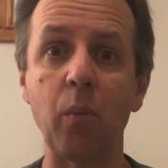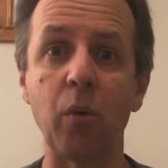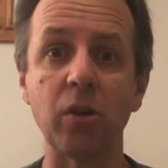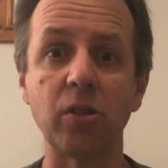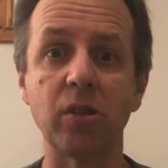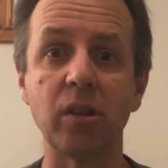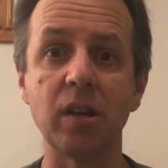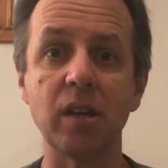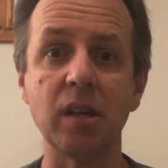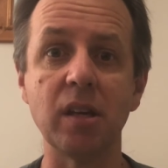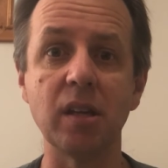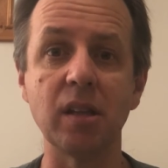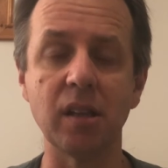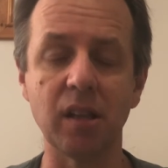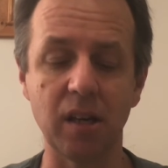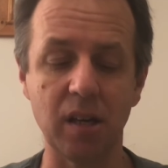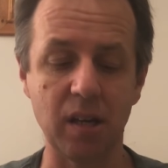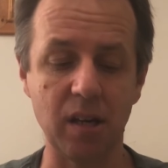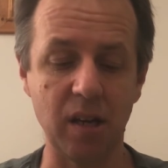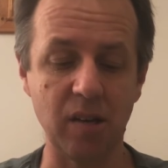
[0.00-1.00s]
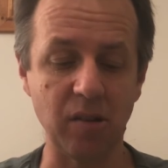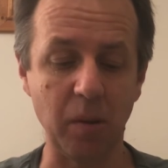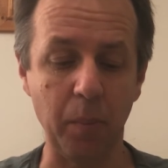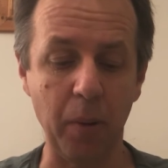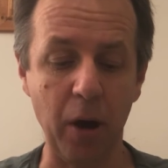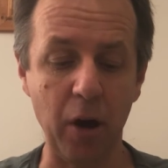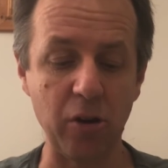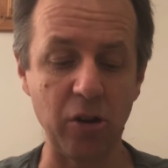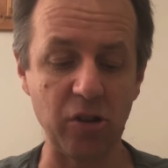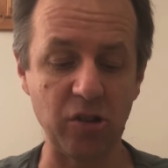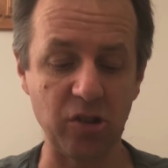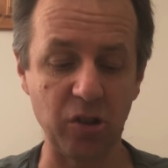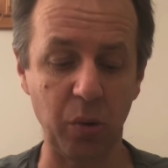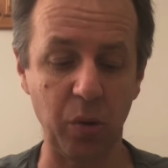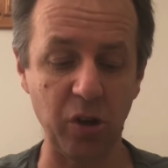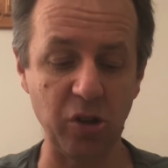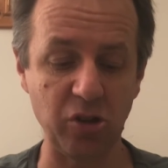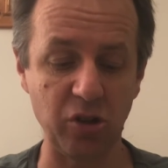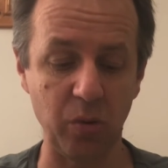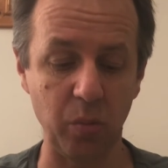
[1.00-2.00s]
what his opponent's
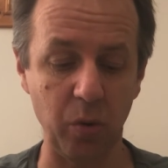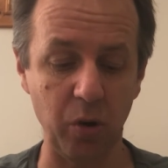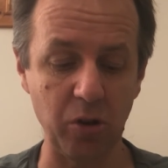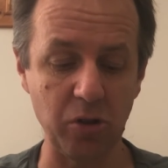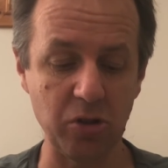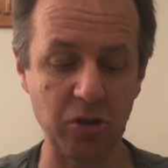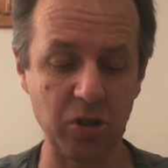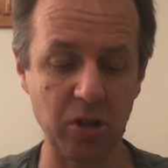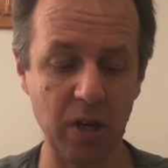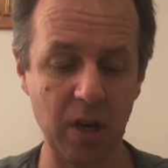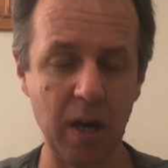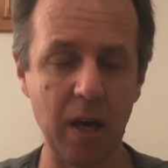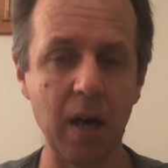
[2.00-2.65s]
question was.